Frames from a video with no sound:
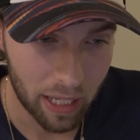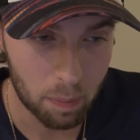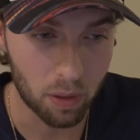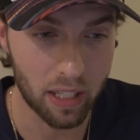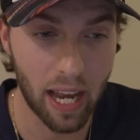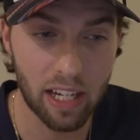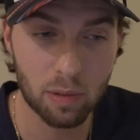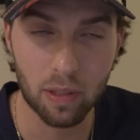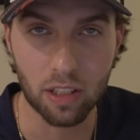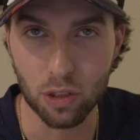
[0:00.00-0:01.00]
paper
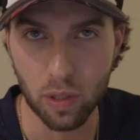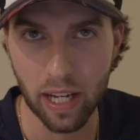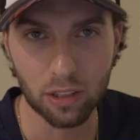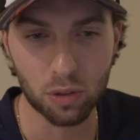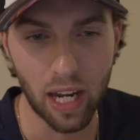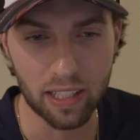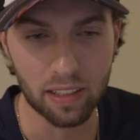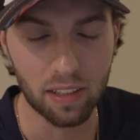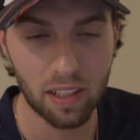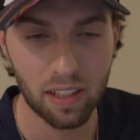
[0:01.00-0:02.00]
cash because you can't
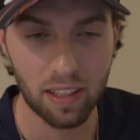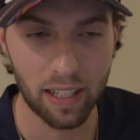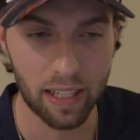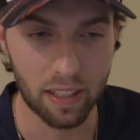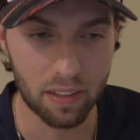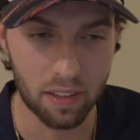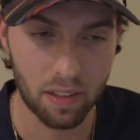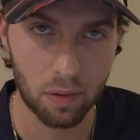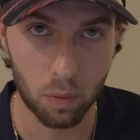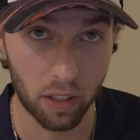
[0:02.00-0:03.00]
track it. And
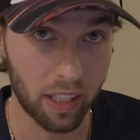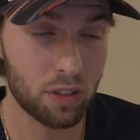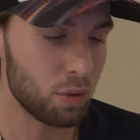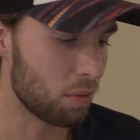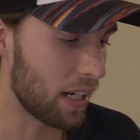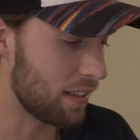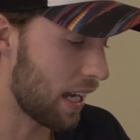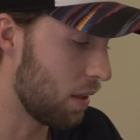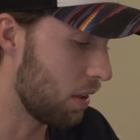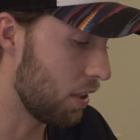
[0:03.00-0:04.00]
well, unless you write
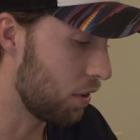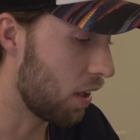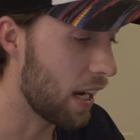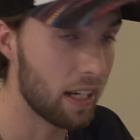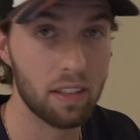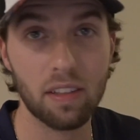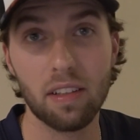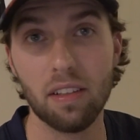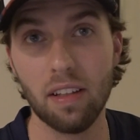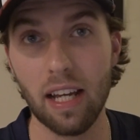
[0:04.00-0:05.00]
down on your
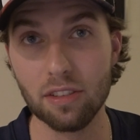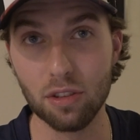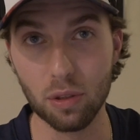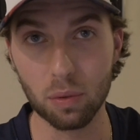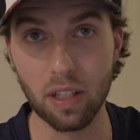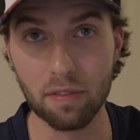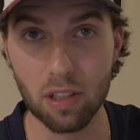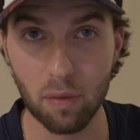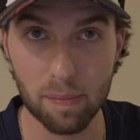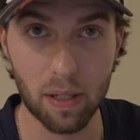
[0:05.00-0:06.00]
hand as you
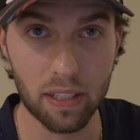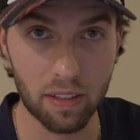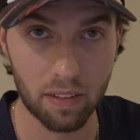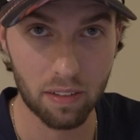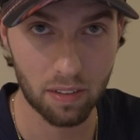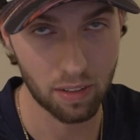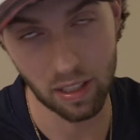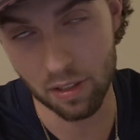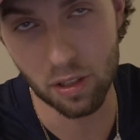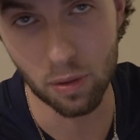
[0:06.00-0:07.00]
give someone money,
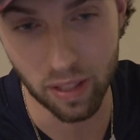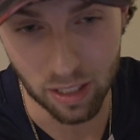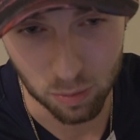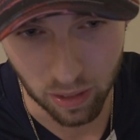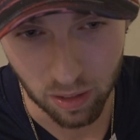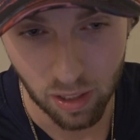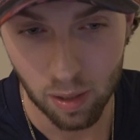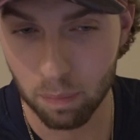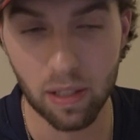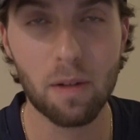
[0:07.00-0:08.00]
you can do that as well.
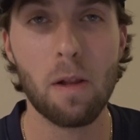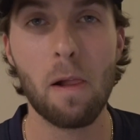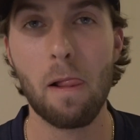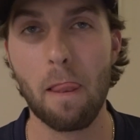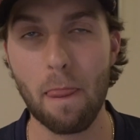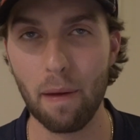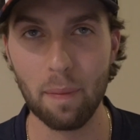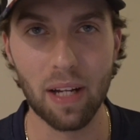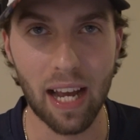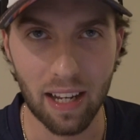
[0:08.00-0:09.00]
But
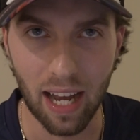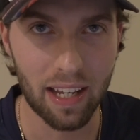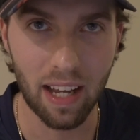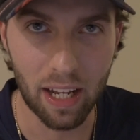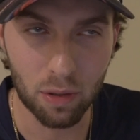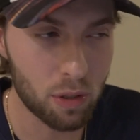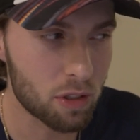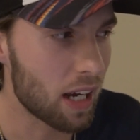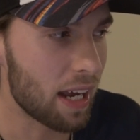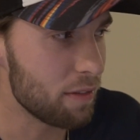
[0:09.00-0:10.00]
I mean, I
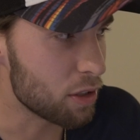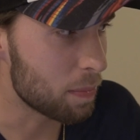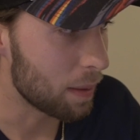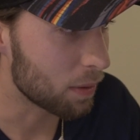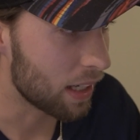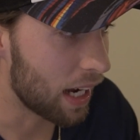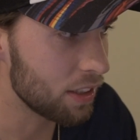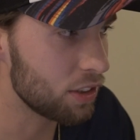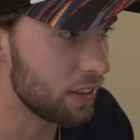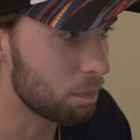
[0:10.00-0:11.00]
haven't used paper
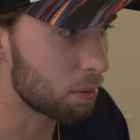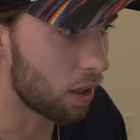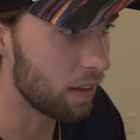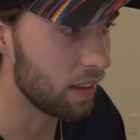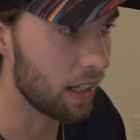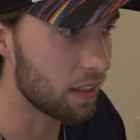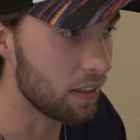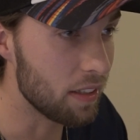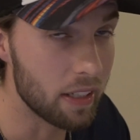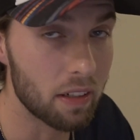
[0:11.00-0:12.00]
cash in probably
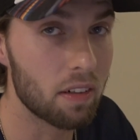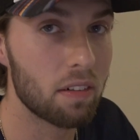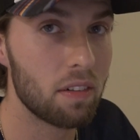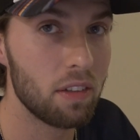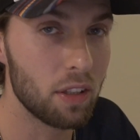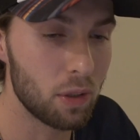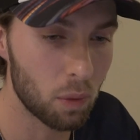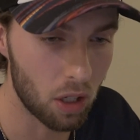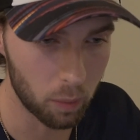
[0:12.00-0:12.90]
like a year. You can do it